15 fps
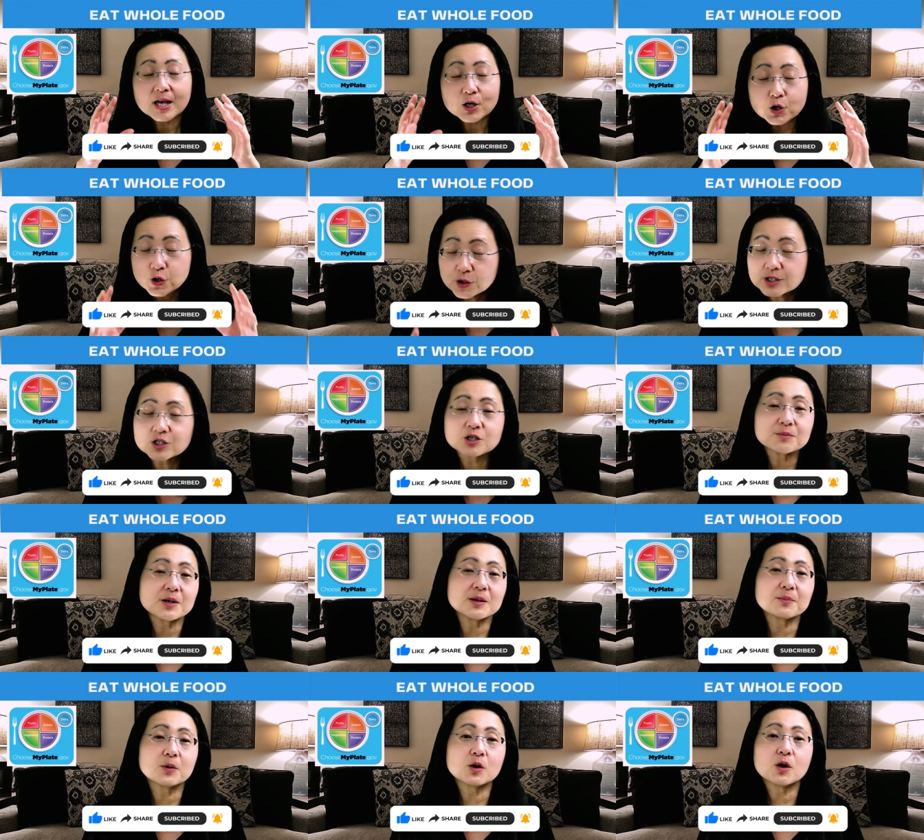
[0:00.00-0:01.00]
encouraging
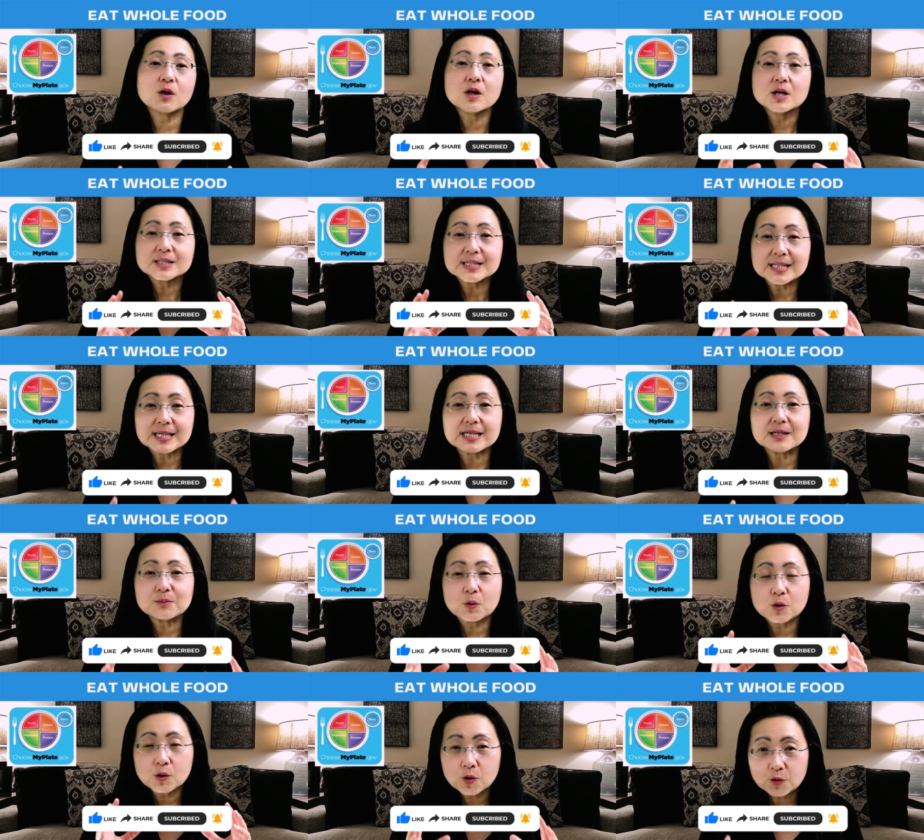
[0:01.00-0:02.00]
people to eat
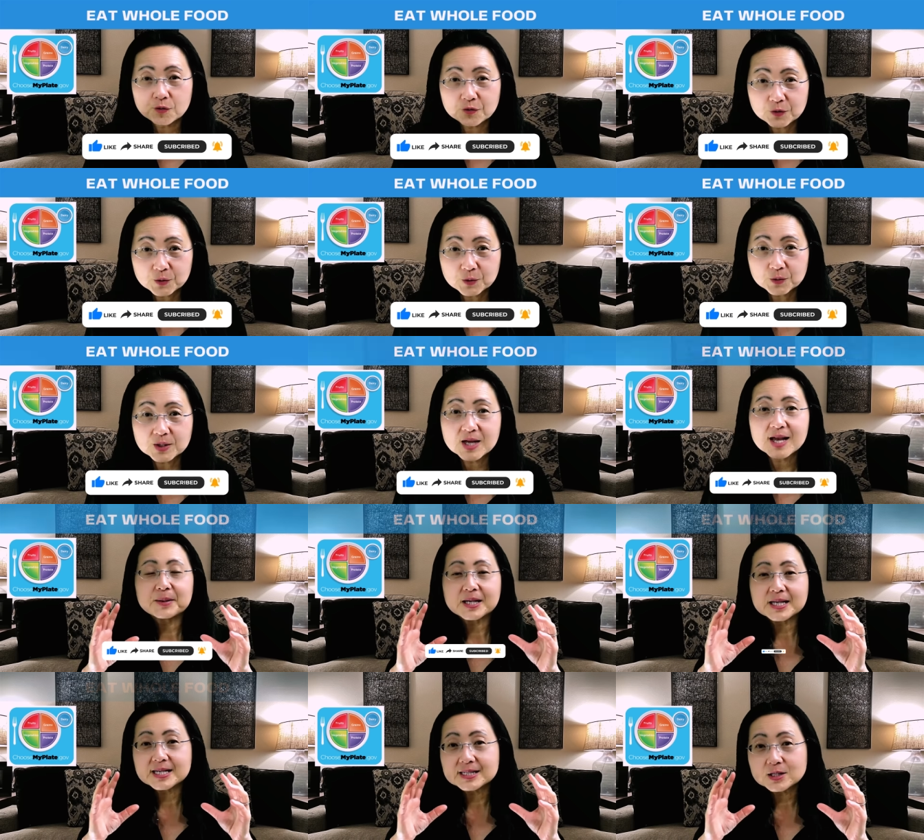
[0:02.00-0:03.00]
more whole food,
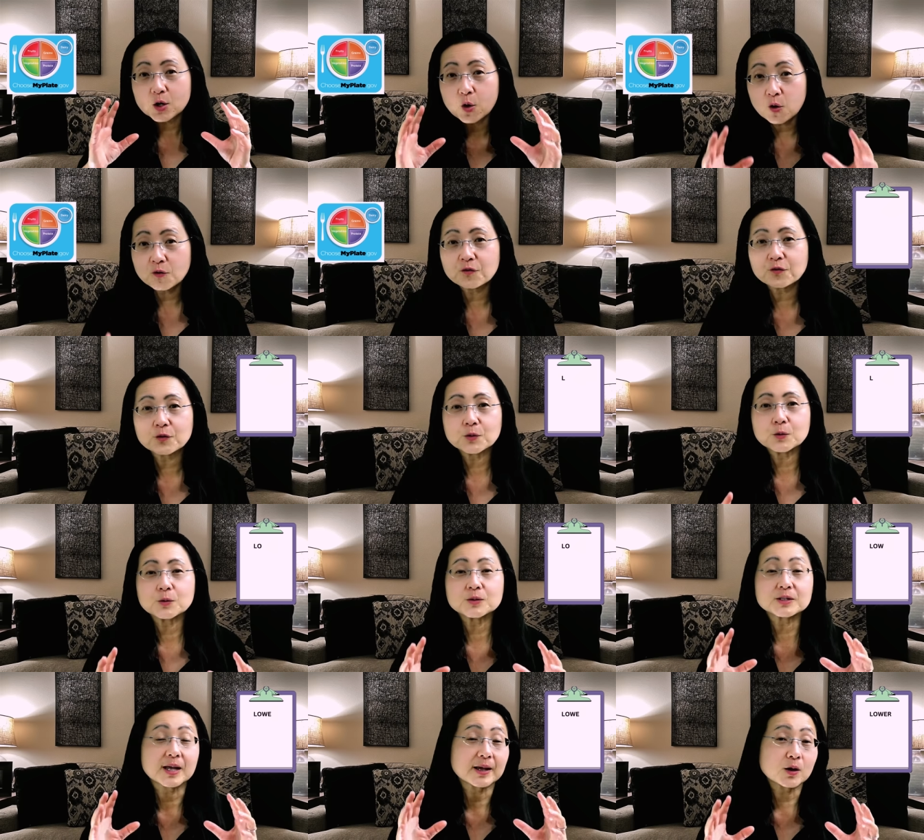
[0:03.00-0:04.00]
because whole
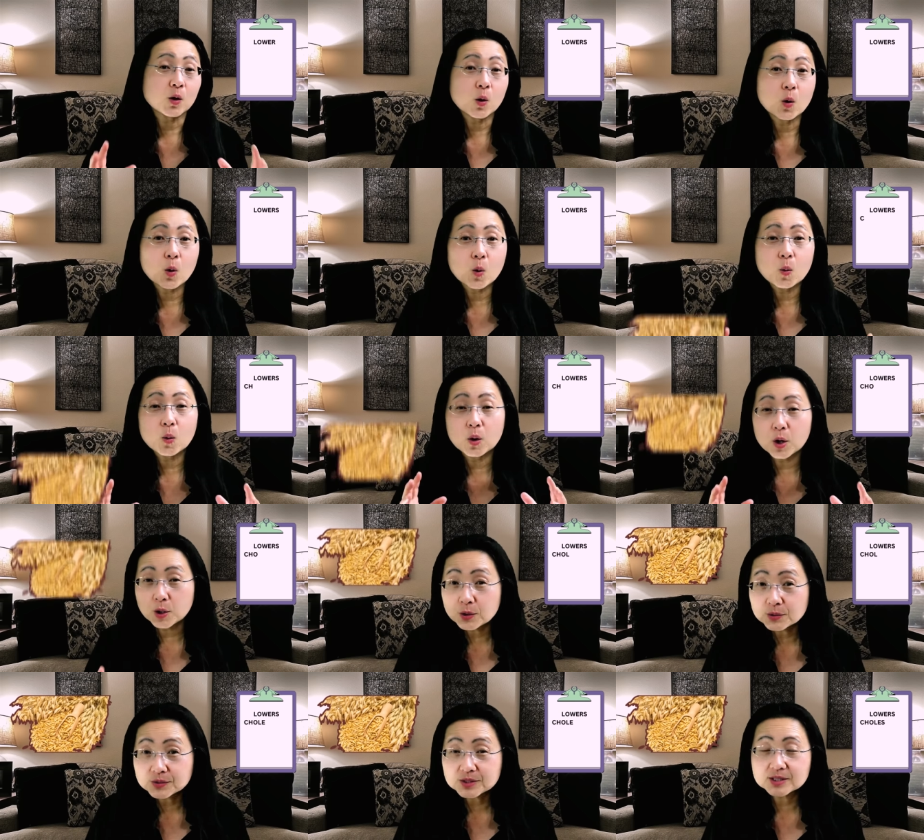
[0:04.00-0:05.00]
foods like whole
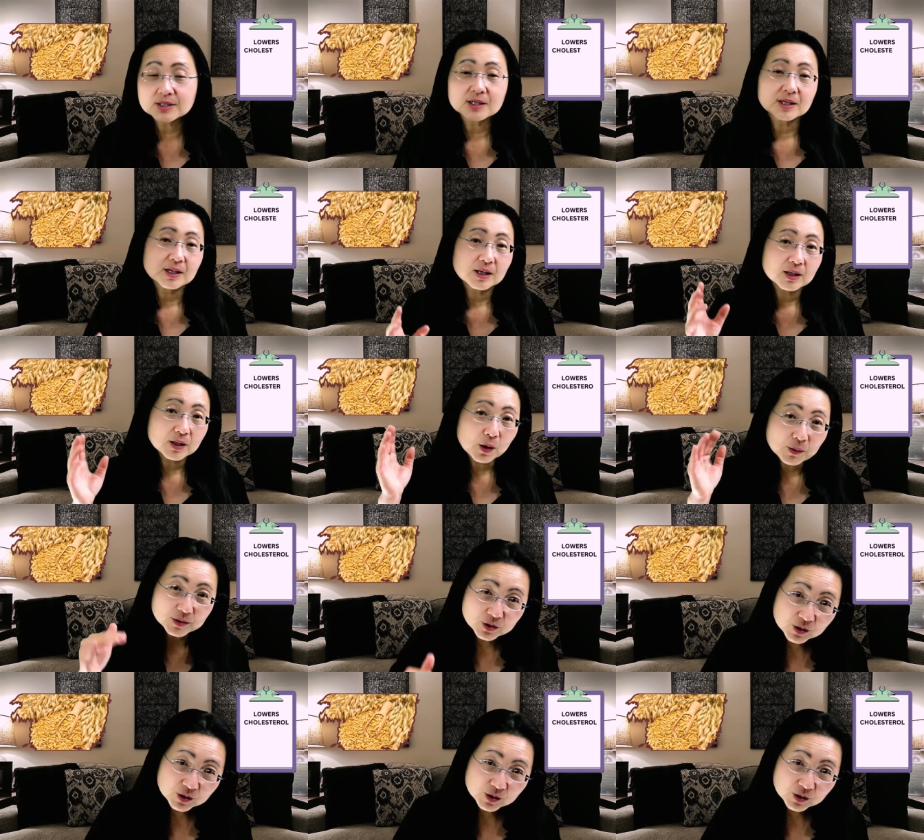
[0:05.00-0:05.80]
oats lowers